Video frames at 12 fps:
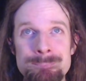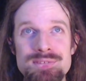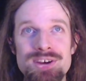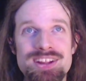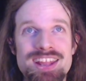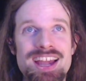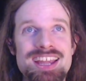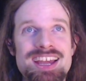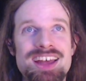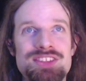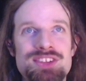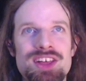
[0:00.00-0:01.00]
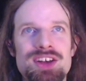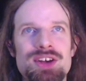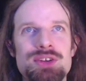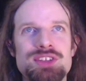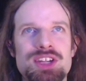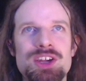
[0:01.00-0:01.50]
Okay, yeah. So
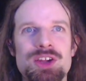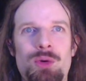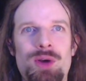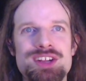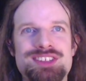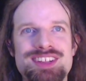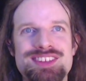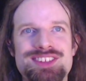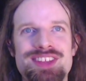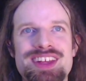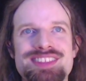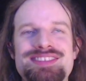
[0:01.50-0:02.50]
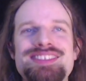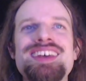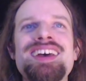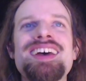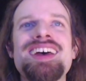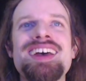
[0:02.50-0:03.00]
those are good questions. So
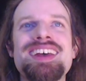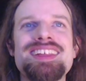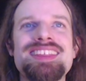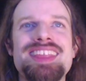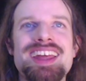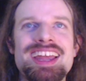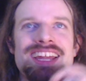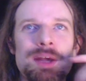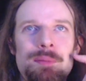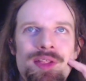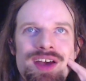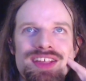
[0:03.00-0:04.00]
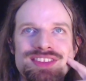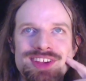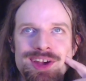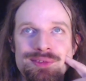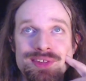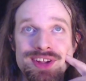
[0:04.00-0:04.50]
that ate up a lot of the
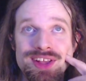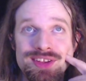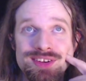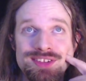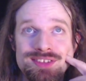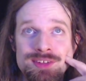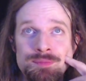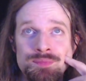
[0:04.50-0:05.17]
time for the others.